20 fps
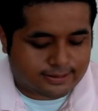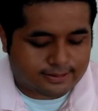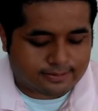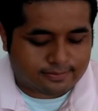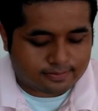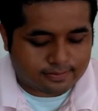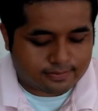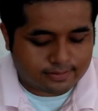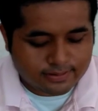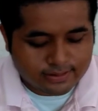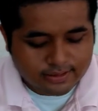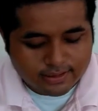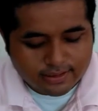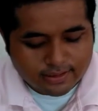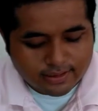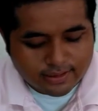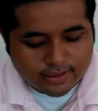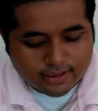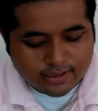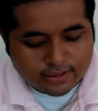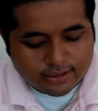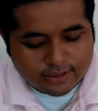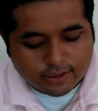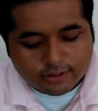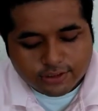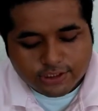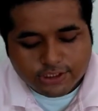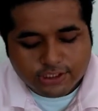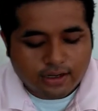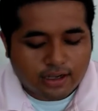Awesome.
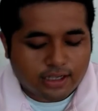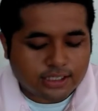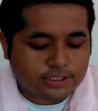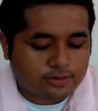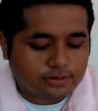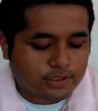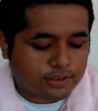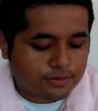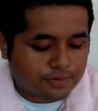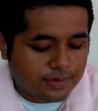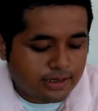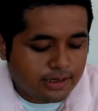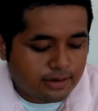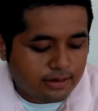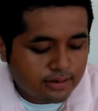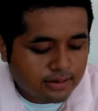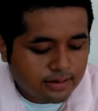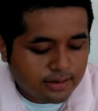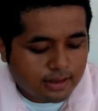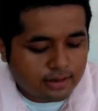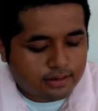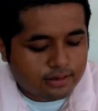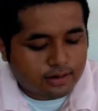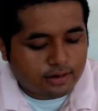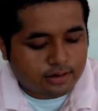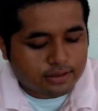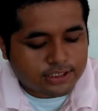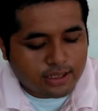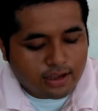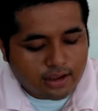Yoshihasu agreed,
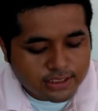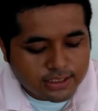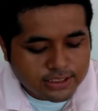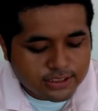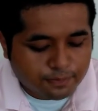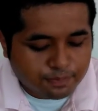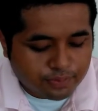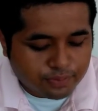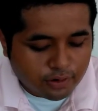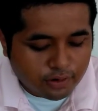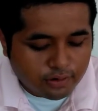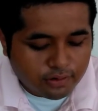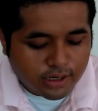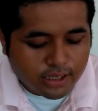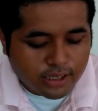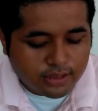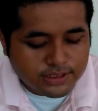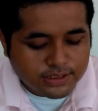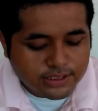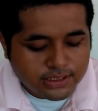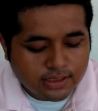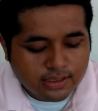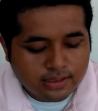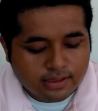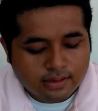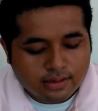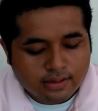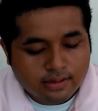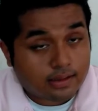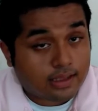and there are talks of programs,
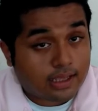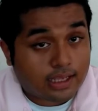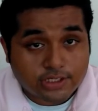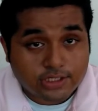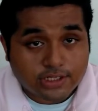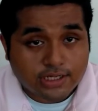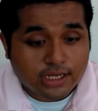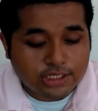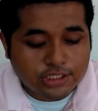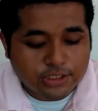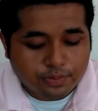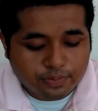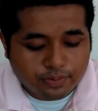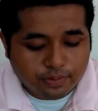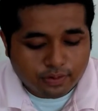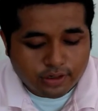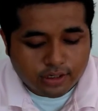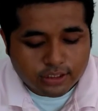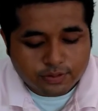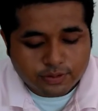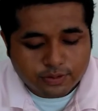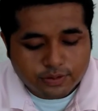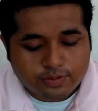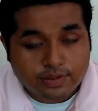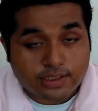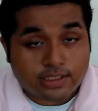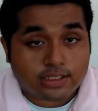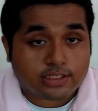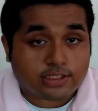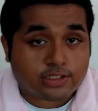education
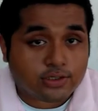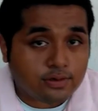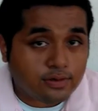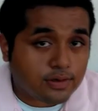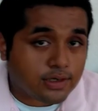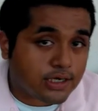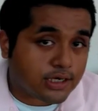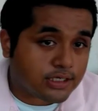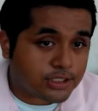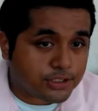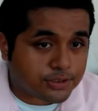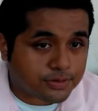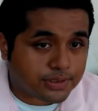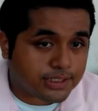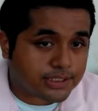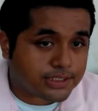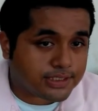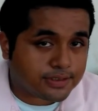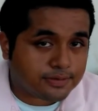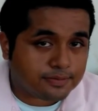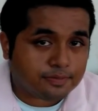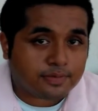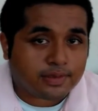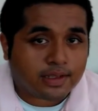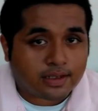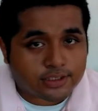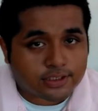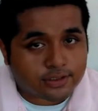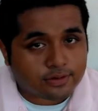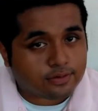programs between the two countries.
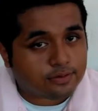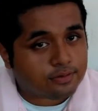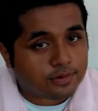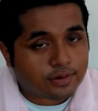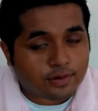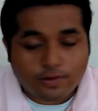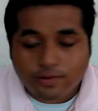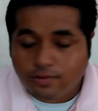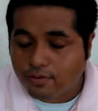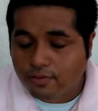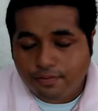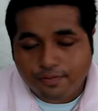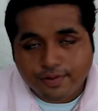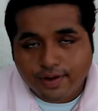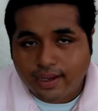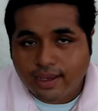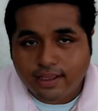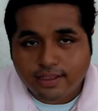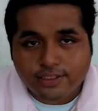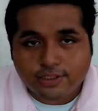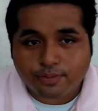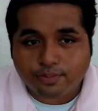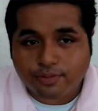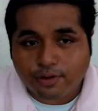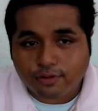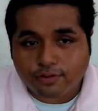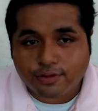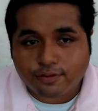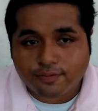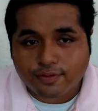So, hooray
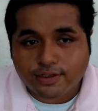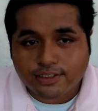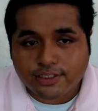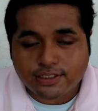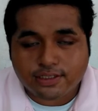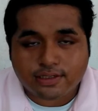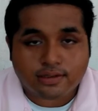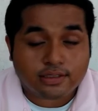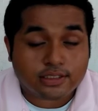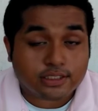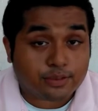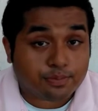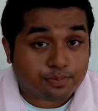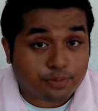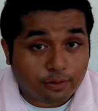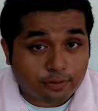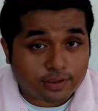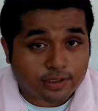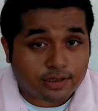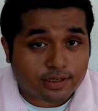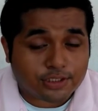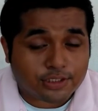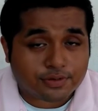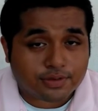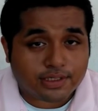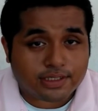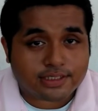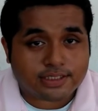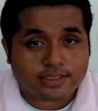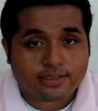to both of us, to both
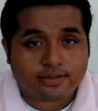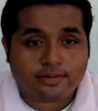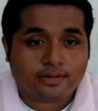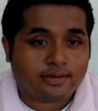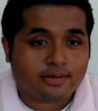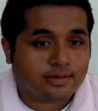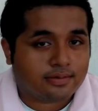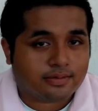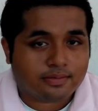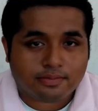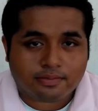countries.